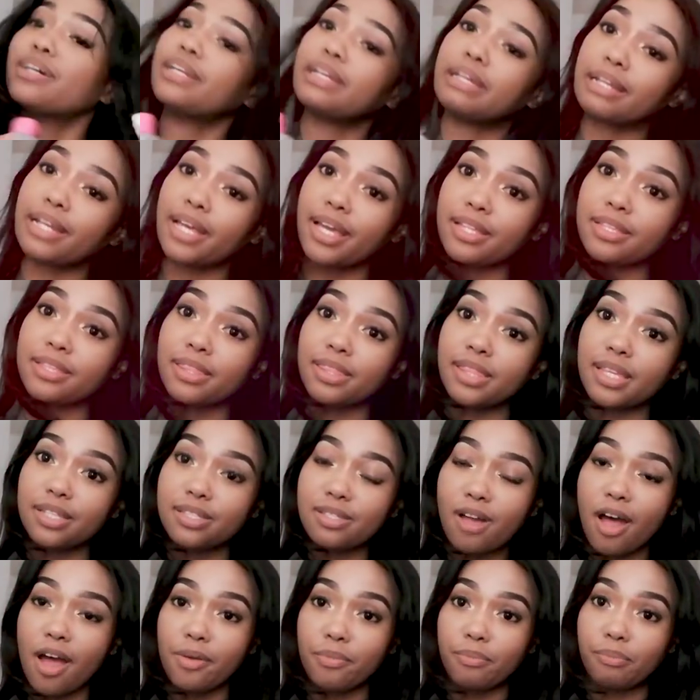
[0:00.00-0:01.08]
it in these
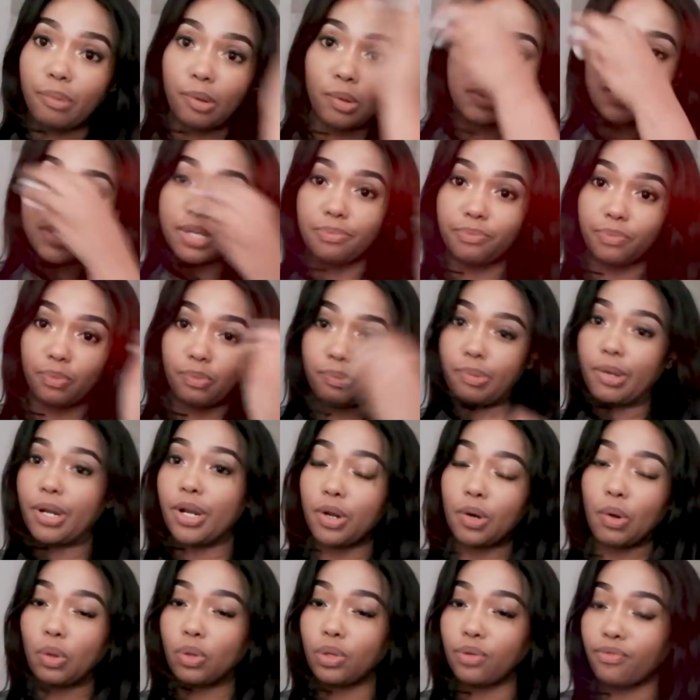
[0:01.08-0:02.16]
cotton balls and put it
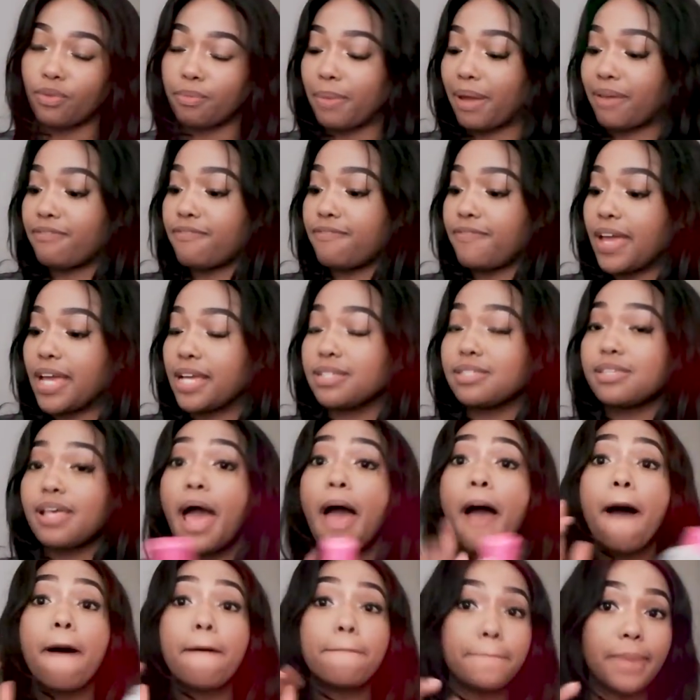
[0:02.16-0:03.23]
all over my face.
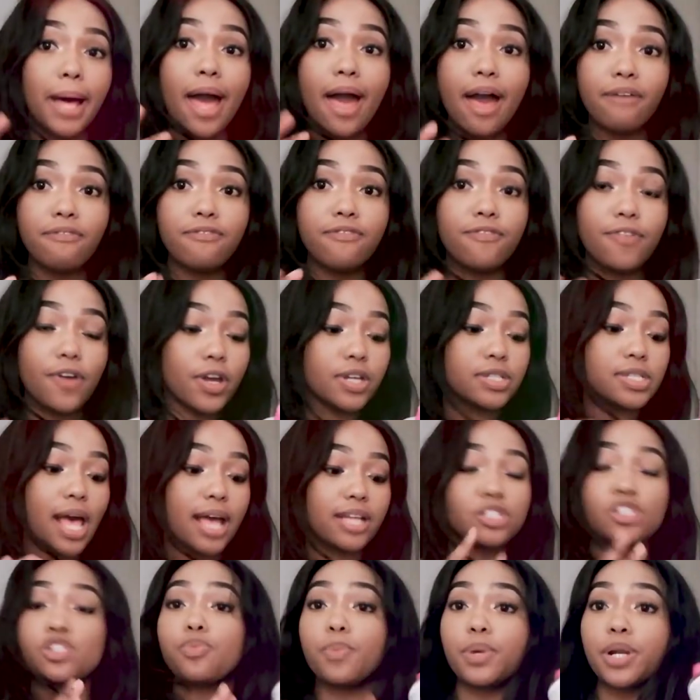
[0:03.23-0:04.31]
But first, I
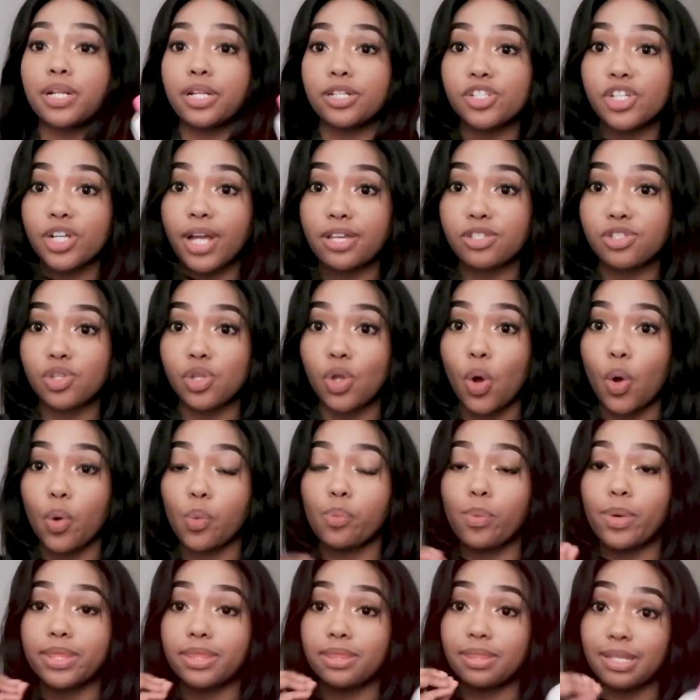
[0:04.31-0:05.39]
just want to let you guys know
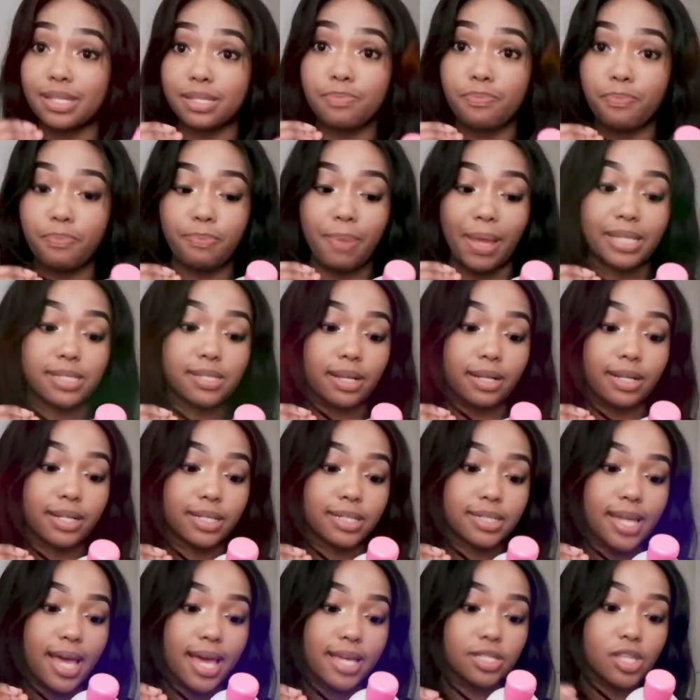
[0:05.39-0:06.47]
what this basically
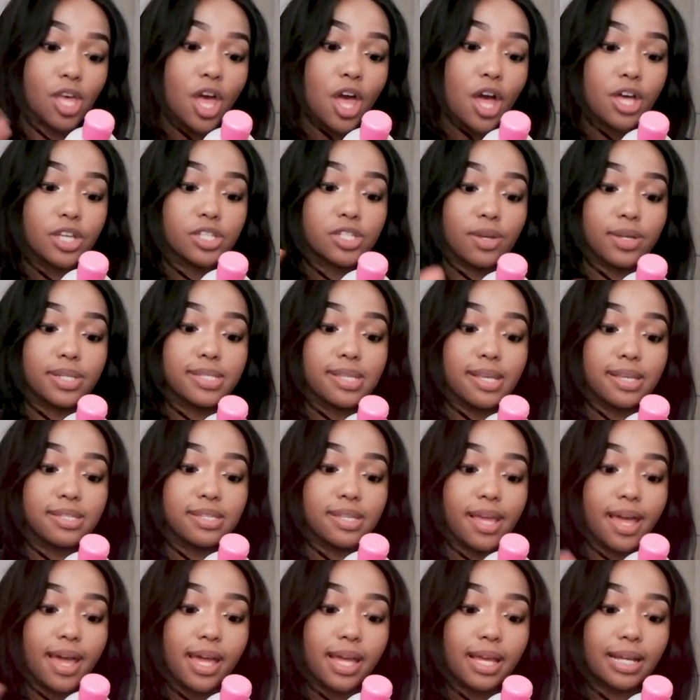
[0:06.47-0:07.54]
does. So it says
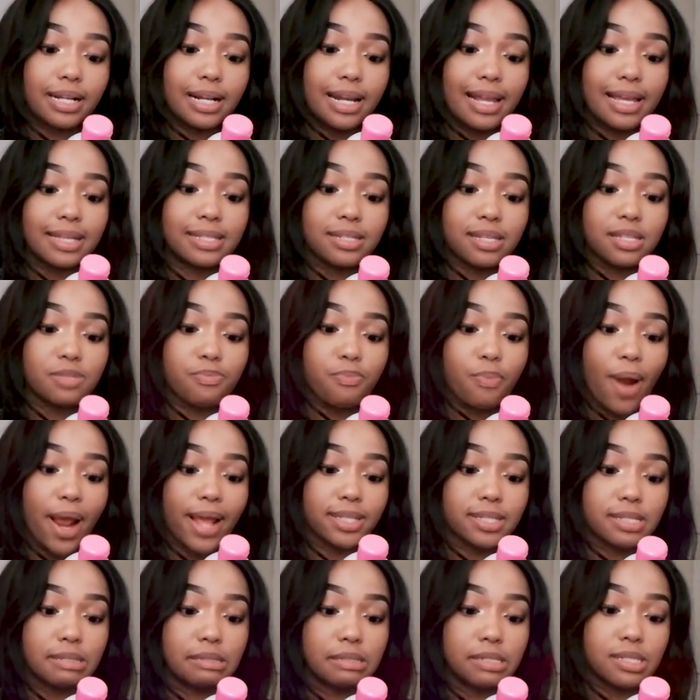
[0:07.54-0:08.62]
here, it cleanses,
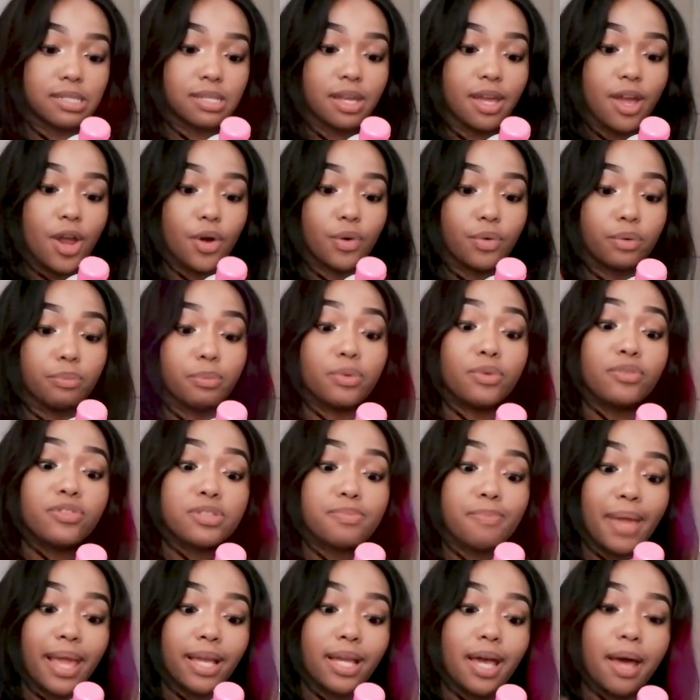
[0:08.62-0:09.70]
brightens, removes
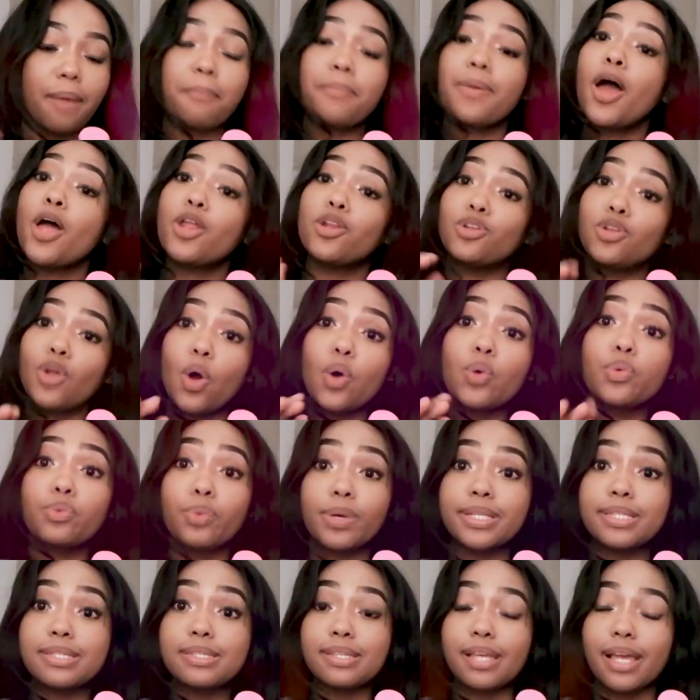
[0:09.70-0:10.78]
makeup, no
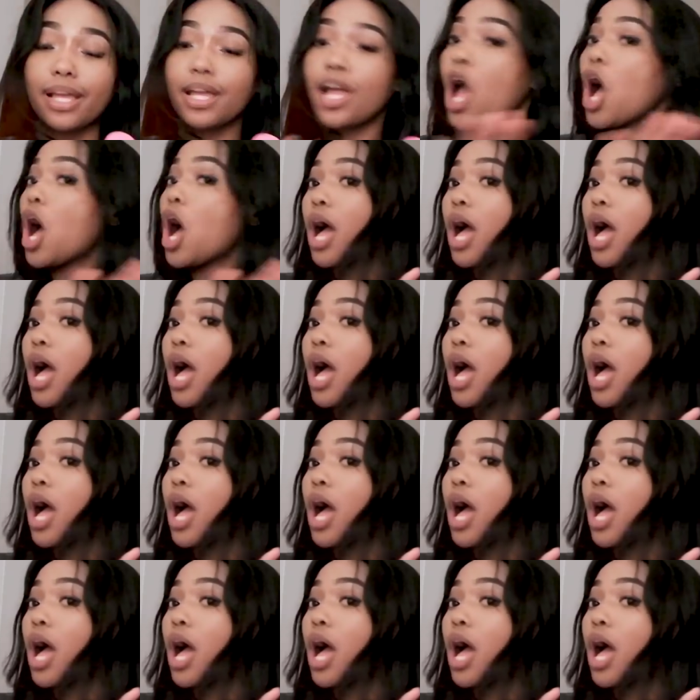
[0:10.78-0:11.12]
rinsing.